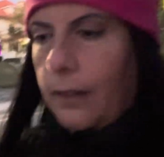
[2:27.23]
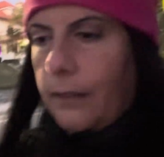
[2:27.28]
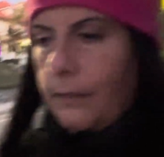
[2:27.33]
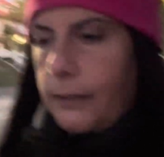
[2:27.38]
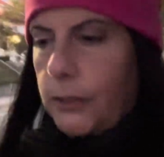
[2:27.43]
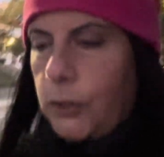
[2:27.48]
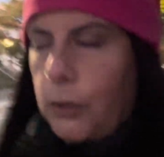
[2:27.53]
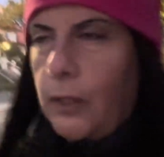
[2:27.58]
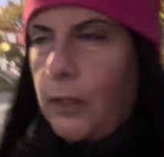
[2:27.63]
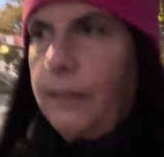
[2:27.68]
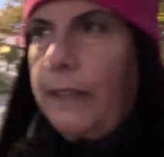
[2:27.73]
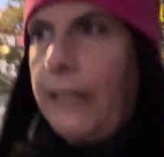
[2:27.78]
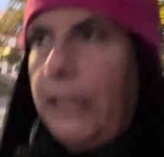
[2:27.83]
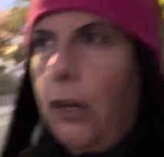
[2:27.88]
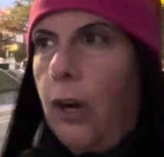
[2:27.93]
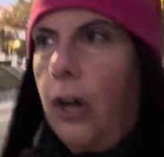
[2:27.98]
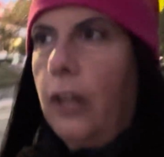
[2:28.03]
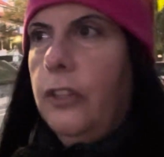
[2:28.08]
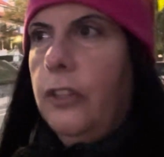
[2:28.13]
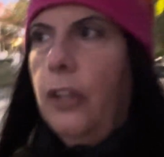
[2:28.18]
sort of
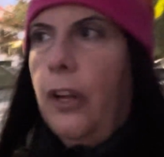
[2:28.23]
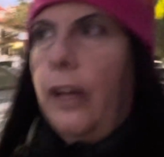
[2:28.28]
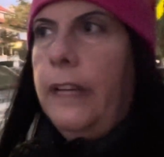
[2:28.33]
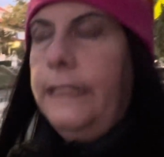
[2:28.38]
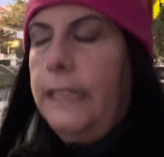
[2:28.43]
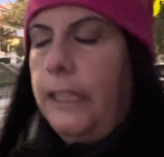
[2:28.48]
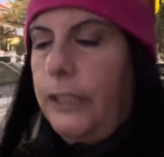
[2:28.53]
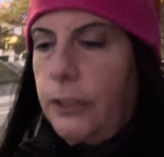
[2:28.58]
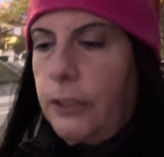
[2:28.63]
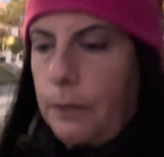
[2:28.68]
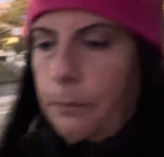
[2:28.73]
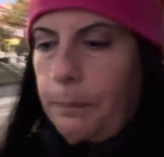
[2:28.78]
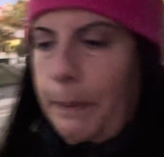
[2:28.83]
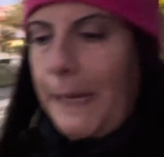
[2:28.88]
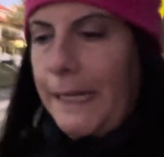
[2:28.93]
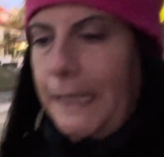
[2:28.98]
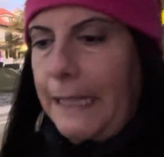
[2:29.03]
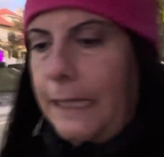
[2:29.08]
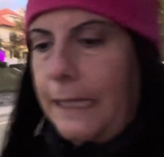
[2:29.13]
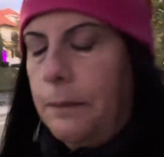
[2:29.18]
like online, that you can
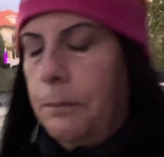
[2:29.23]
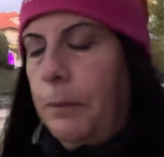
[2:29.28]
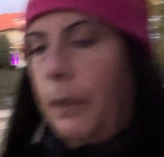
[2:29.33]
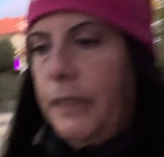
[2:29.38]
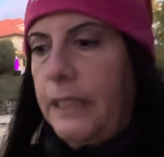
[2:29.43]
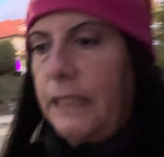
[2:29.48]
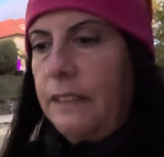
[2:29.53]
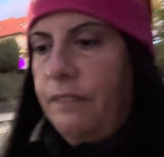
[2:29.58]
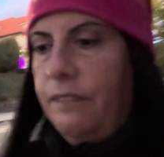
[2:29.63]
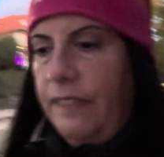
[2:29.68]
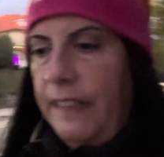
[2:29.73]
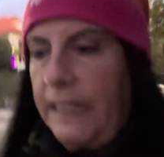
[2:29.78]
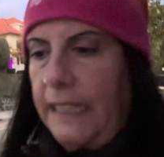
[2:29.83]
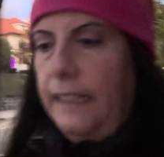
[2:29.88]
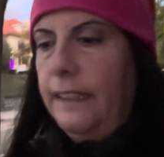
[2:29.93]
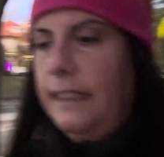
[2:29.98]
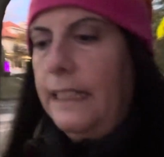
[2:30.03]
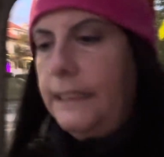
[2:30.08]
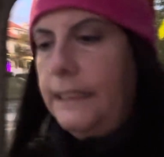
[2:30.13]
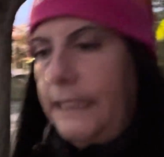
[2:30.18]
pay like a monthly
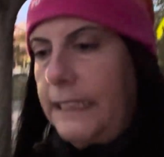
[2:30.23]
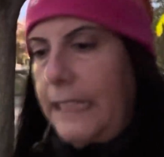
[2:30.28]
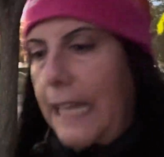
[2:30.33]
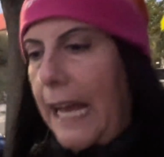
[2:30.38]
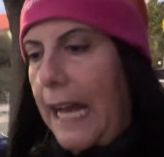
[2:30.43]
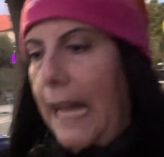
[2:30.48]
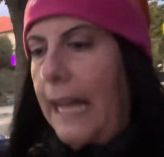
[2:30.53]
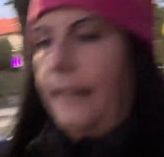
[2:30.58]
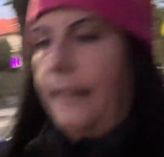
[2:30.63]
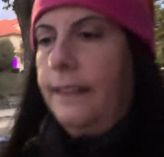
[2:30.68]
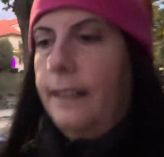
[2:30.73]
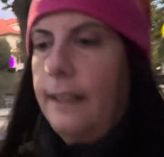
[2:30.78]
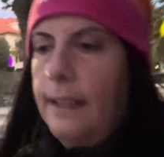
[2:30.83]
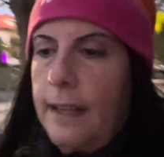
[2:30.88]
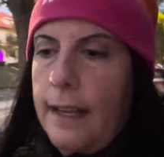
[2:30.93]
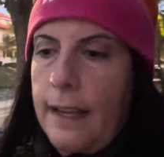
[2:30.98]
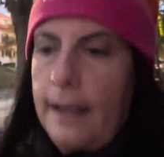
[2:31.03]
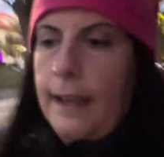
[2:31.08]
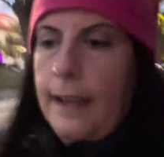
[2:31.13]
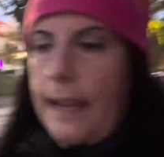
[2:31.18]
fee that she had,
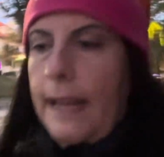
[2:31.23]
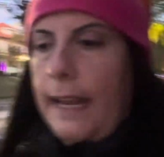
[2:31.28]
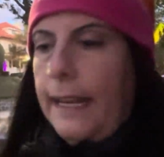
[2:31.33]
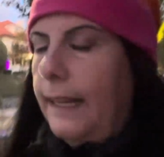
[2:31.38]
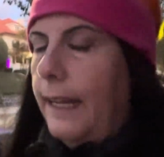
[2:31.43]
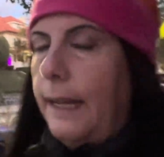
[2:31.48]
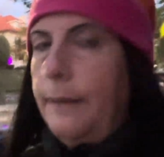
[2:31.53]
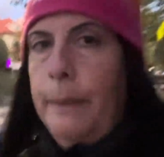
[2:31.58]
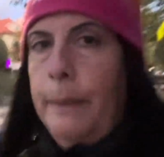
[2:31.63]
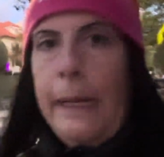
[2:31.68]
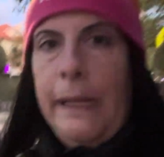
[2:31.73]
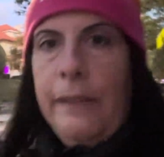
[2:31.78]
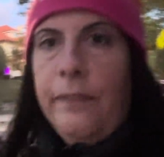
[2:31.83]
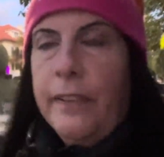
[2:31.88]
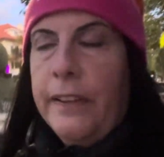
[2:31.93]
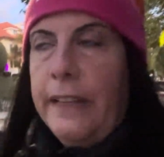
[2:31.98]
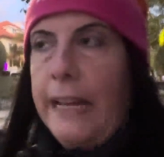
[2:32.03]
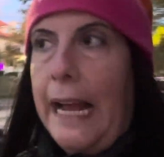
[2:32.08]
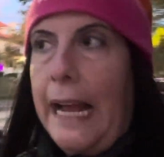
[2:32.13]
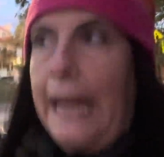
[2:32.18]
and I paid
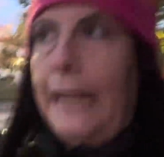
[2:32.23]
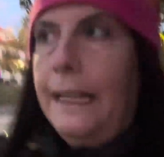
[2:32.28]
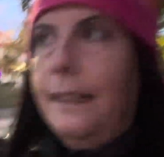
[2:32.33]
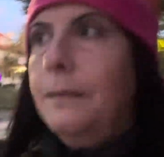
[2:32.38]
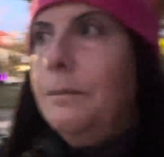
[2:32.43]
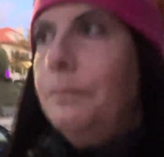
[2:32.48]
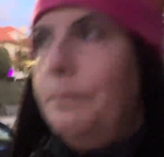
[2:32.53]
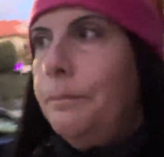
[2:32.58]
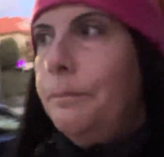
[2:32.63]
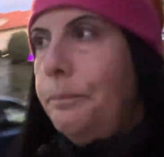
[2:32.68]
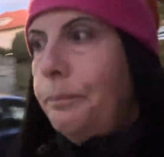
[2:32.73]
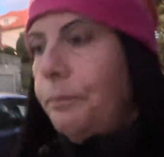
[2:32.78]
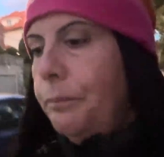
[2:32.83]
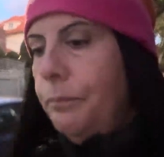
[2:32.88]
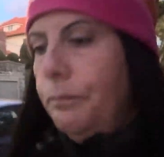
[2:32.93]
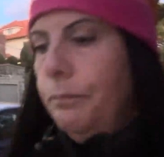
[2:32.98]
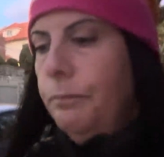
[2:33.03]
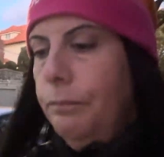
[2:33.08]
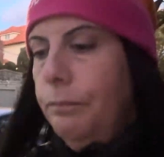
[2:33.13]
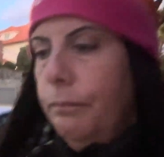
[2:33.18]
for that.
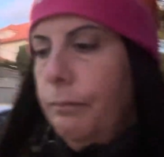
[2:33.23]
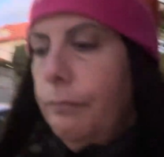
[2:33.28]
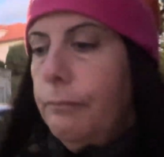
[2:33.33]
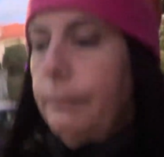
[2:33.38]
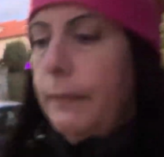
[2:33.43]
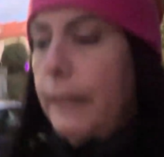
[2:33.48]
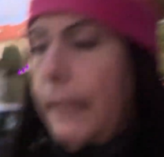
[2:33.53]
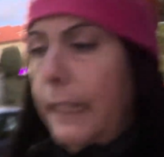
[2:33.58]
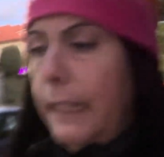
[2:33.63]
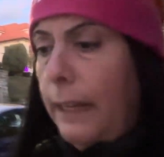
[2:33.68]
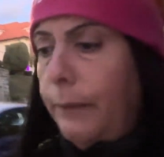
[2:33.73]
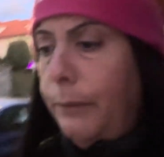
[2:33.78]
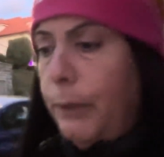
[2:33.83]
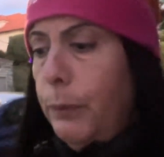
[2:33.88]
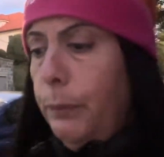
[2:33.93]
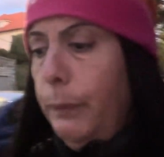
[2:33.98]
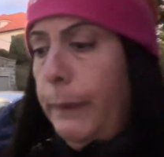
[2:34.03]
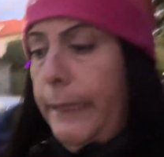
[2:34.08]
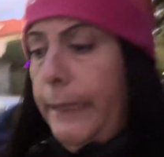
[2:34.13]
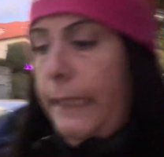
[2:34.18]
And I
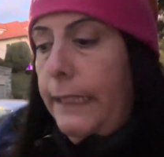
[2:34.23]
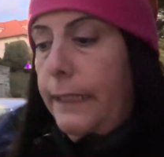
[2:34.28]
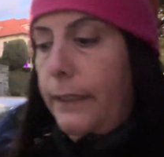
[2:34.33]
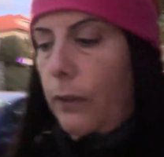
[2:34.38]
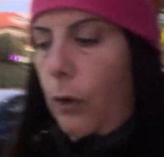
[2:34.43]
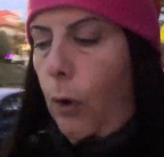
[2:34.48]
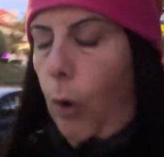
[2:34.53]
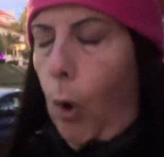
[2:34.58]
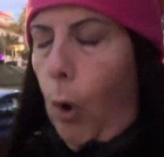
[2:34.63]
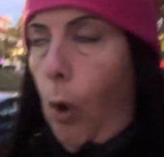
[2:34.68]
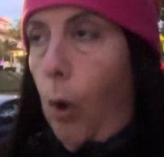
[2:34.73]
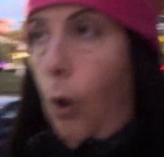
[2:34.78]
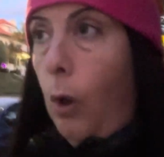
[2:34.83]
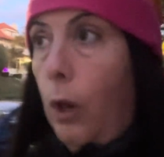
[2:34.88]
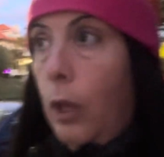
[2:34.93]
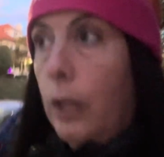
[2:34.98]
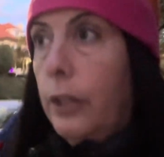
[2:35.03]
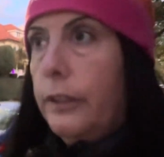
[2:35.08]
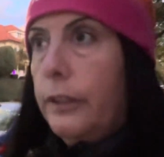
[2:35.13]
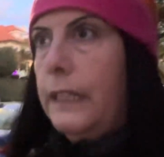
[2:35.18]
would read
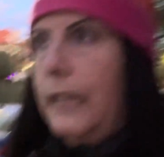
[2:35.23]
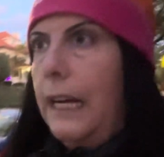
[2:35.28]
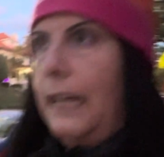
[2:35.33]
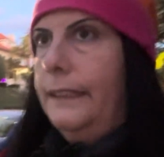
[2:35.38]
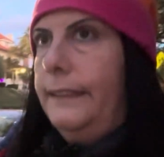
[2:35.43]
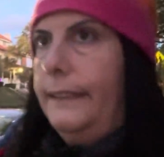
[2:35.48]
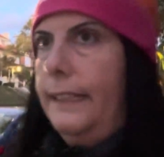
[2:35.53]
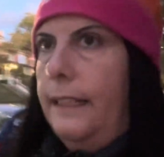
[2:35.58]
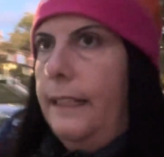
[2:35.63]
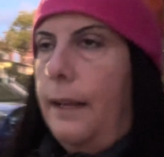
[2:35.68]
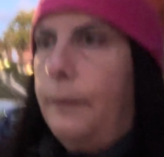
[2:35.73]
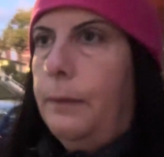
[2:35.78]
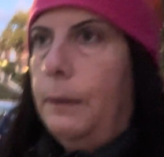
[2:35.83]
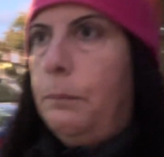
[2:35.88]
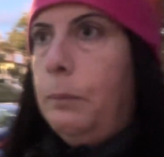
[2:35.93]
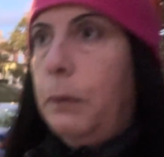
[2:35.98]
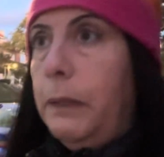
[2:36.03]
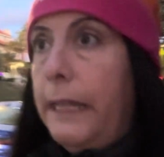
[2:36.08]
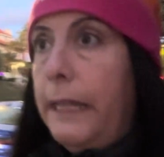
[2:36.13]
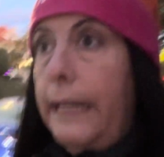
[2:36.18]
all her content. I would
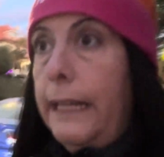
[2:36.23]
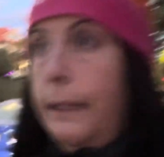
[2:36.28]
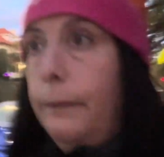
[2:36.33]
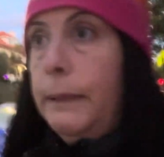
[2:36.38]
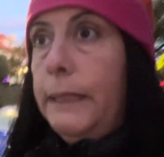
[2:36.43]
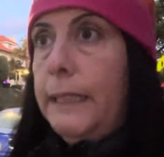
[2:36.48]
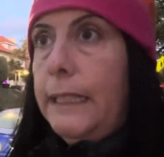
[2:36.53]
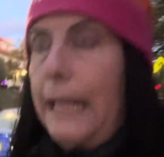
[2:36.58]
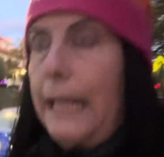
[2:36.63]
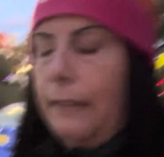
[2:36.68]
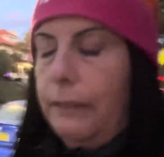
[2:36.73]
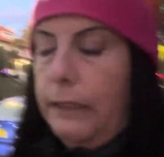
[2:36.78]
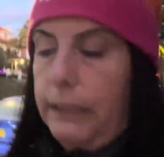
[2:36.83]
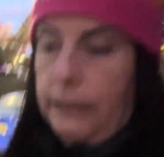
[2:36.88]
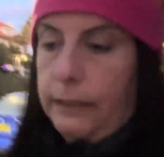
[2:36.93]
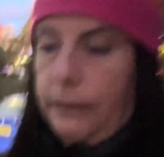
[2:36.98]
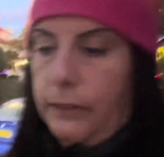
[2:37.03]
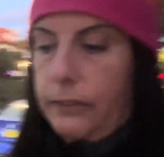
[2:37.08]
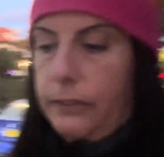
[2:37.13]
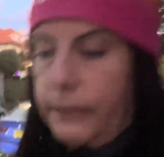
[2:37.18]
play with the
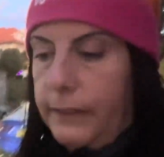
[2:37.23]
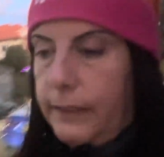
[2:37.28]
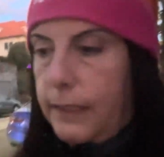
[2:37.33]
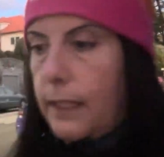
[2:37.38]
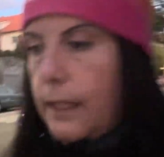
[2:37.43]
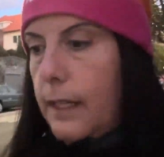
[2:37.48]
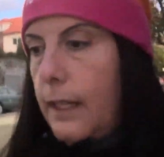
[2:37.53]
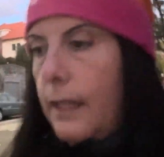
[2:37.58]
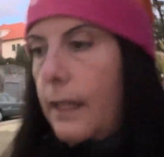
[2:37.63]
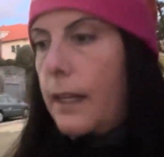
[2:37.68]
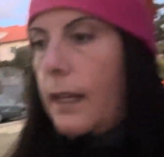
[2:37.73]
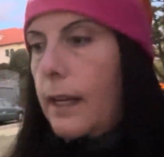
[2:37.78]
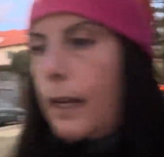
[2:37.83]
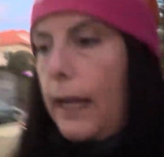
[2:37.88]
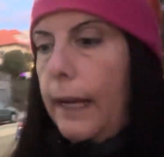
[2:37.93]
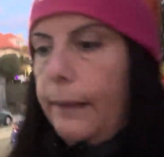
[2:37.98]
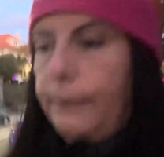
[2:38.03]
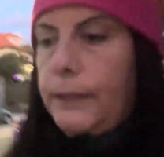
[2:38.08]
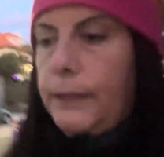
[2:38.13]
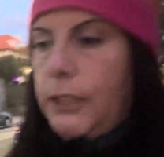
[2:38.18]
calculators.
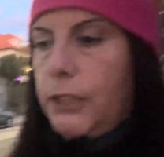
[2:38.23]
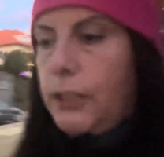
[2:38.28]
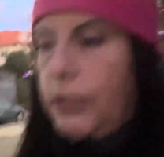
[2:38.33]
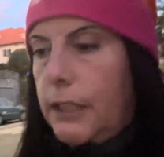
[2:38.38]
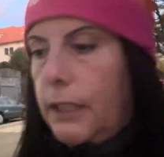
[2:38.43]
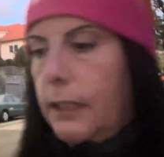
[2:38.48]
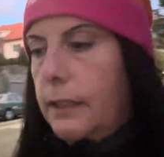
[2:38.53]
I would just,